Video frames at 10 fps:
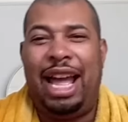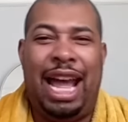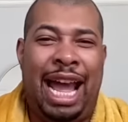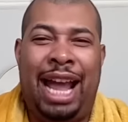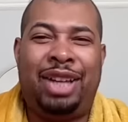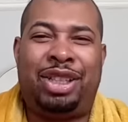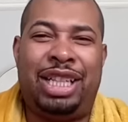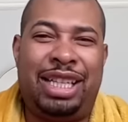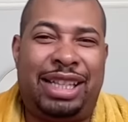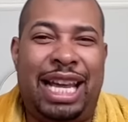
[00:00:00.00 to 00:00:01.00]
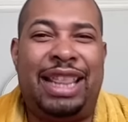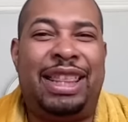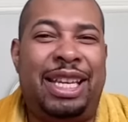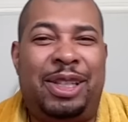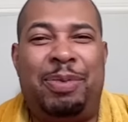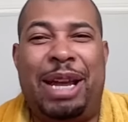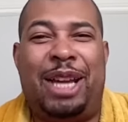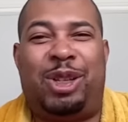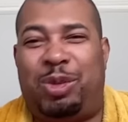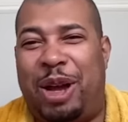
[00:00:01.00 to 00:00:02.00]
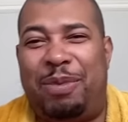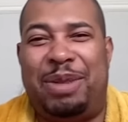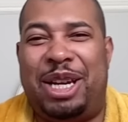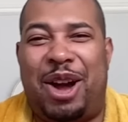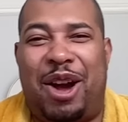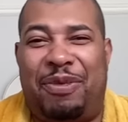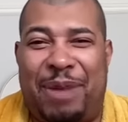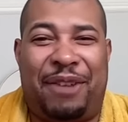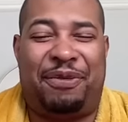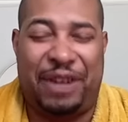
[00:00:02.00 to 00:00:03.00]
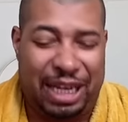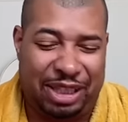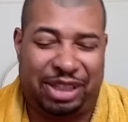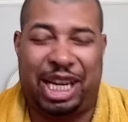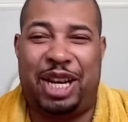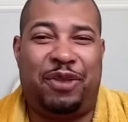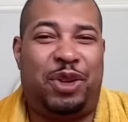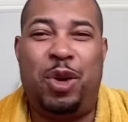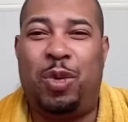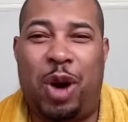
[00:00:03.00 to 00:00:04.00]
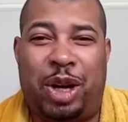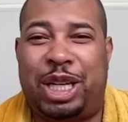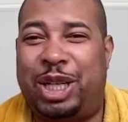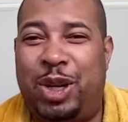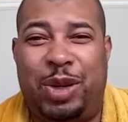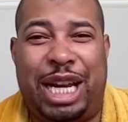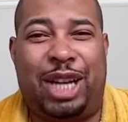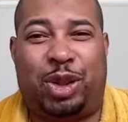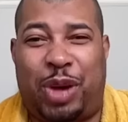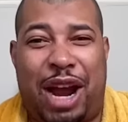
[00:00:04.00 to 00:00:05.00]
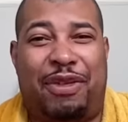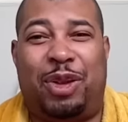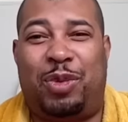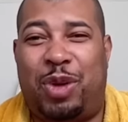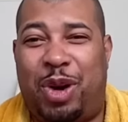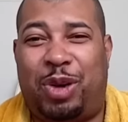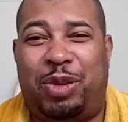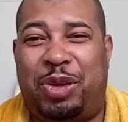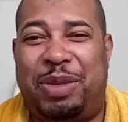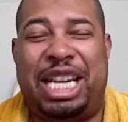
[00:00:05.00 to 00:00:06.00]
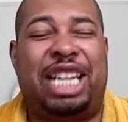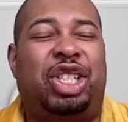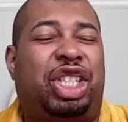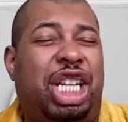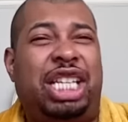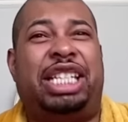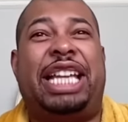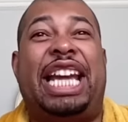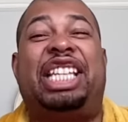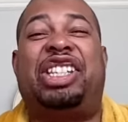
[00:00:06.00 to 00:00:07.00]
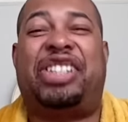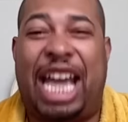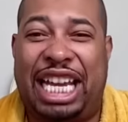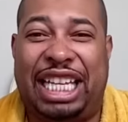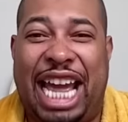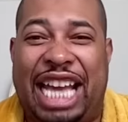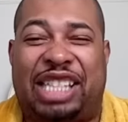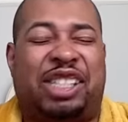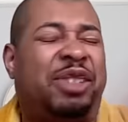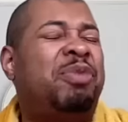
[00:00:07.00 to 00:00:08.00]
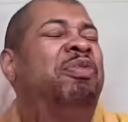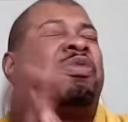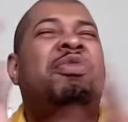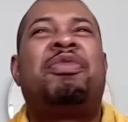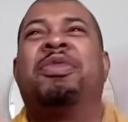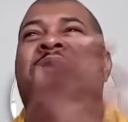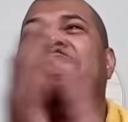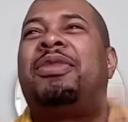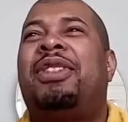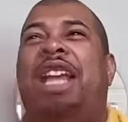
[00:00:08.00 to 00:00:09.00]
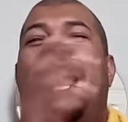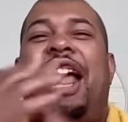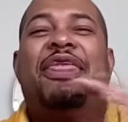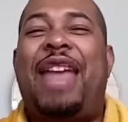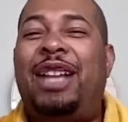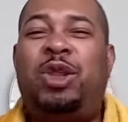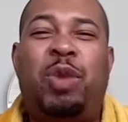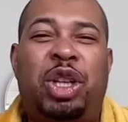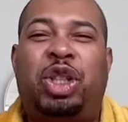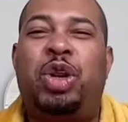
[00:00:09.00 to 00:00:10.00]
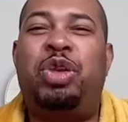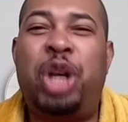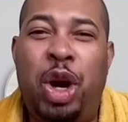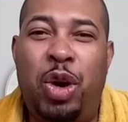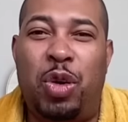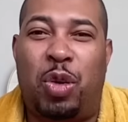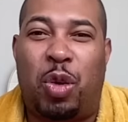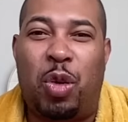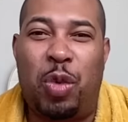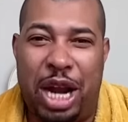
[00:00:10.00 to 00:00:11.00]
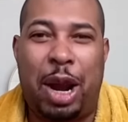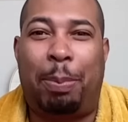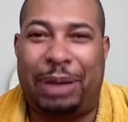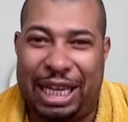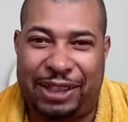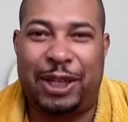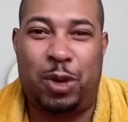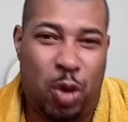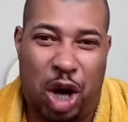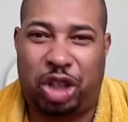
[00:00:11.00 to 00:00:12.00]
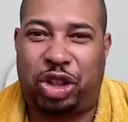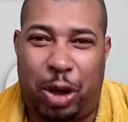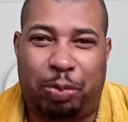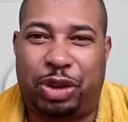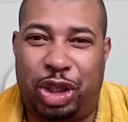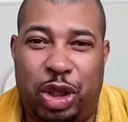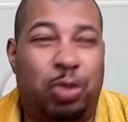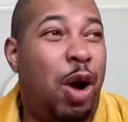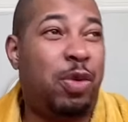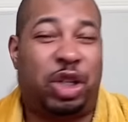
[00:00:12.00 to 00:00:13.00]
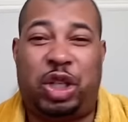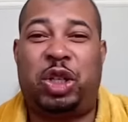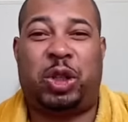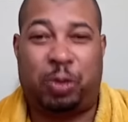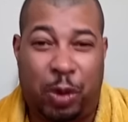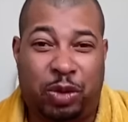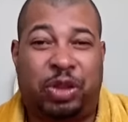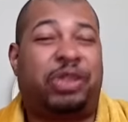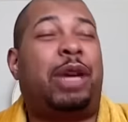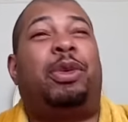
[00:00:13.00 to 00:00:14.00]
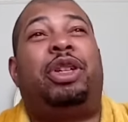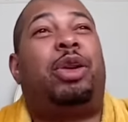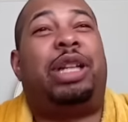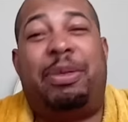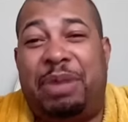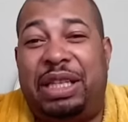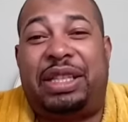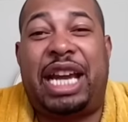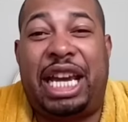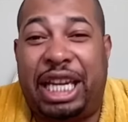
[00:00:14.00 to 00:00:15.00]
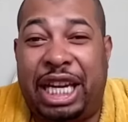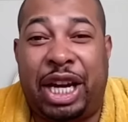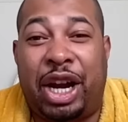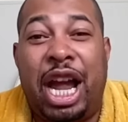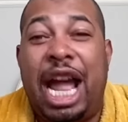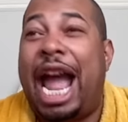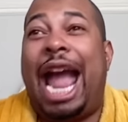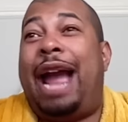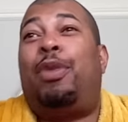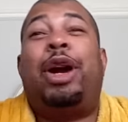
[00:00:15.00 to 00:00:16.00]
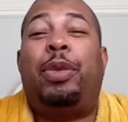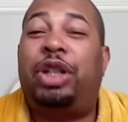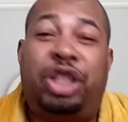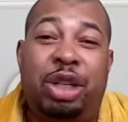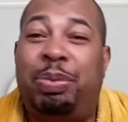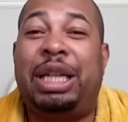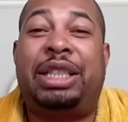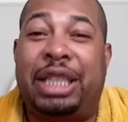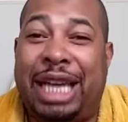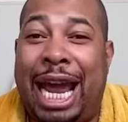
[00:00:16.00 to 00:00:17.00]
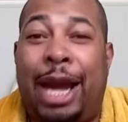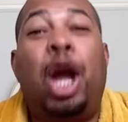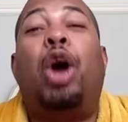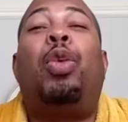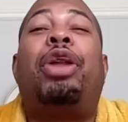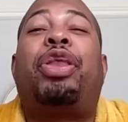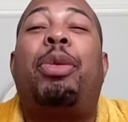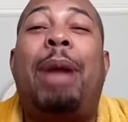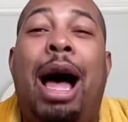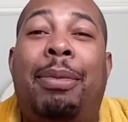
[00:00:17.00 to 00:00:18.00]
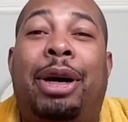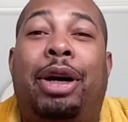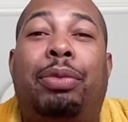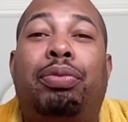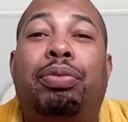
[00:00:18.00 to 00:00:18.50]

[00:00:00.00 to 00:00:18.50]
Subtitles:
Ashley said, this man swept me off my feet and said, if you working, you can't travel the world with me. And she said, say less. That's what you do when a blessing walks up to you. What was she supposed to say? Well, no, let me stay here. And where would she be today? With her mama.